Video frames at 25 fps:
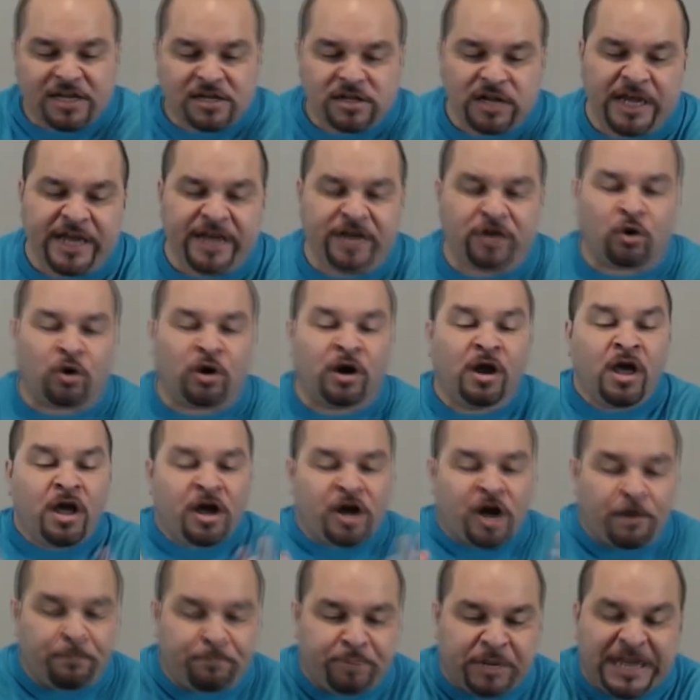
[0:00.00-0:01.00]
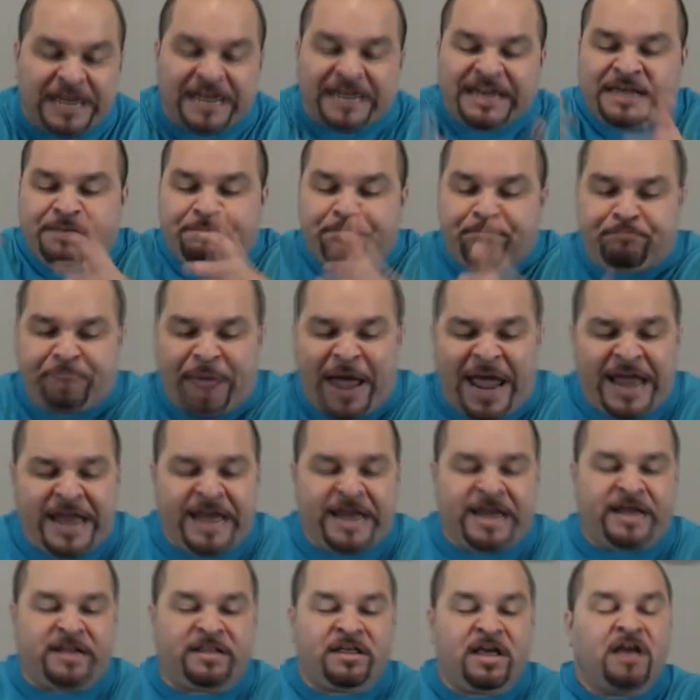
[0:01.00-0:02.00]
clean or completely
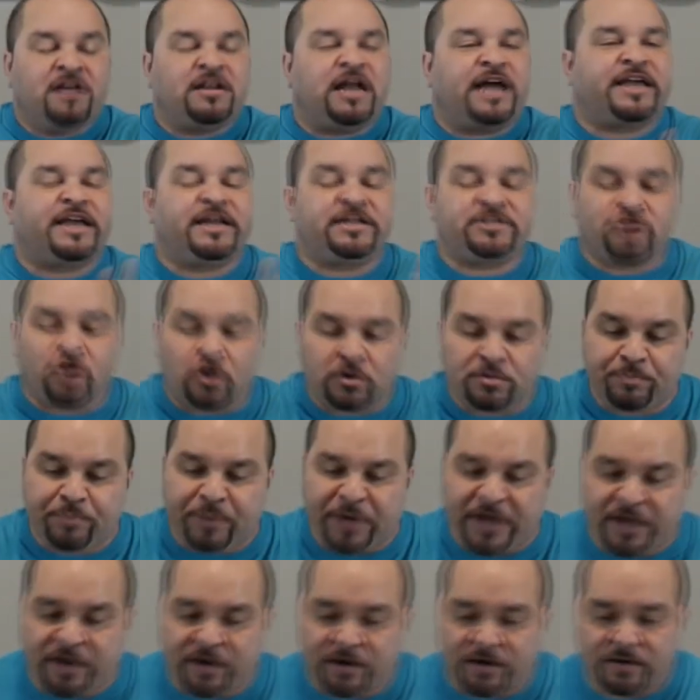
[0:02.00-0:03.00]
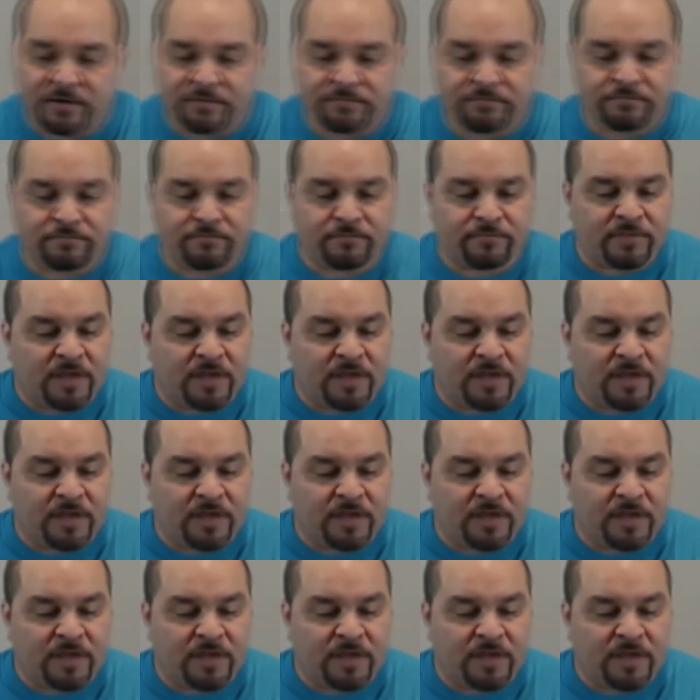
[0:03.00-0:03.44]
bathed, like he told Peter.